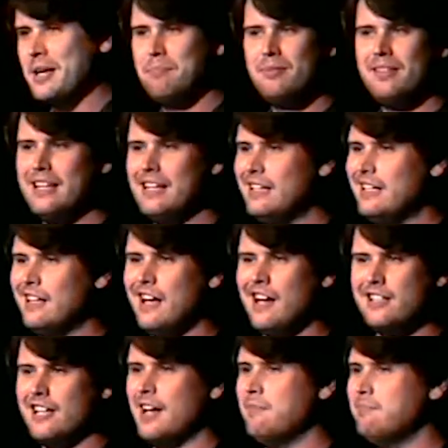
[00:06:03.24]
it completely
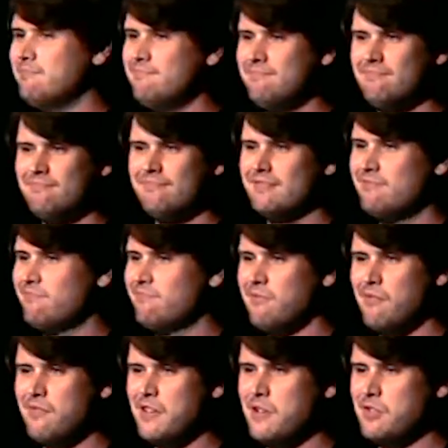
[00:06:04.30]
locked up,
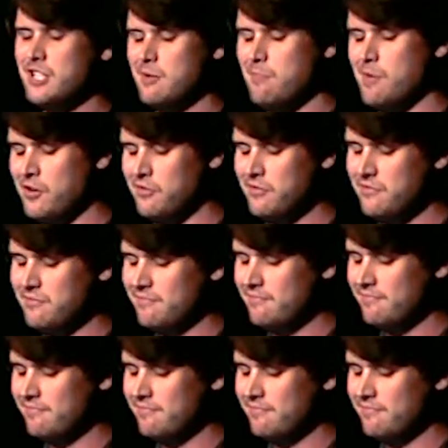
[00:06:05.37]
refused to move.